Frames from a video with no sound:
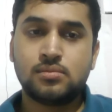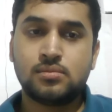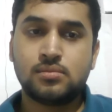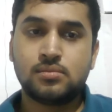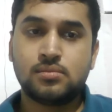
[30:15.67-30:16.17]

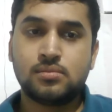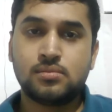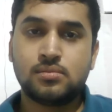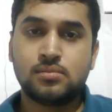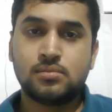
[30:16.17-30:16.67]

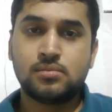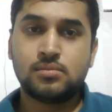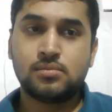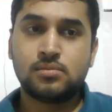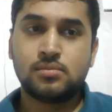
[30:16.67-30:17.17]

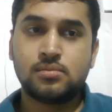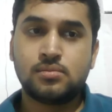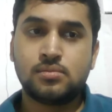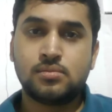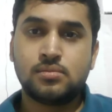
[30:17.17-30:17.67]

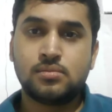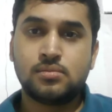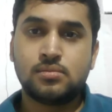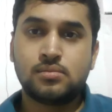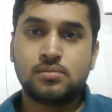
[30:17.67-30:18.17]

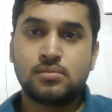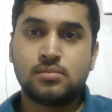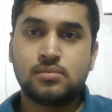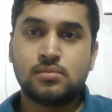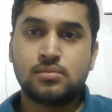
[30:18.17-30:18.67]

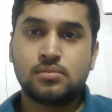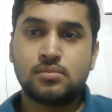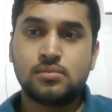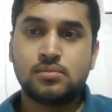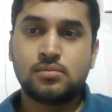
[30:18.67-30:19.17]

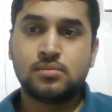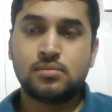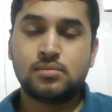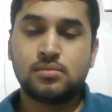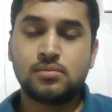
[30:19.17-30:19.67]

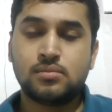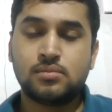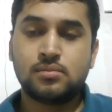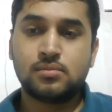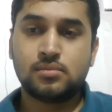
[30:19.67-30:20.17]
(silent)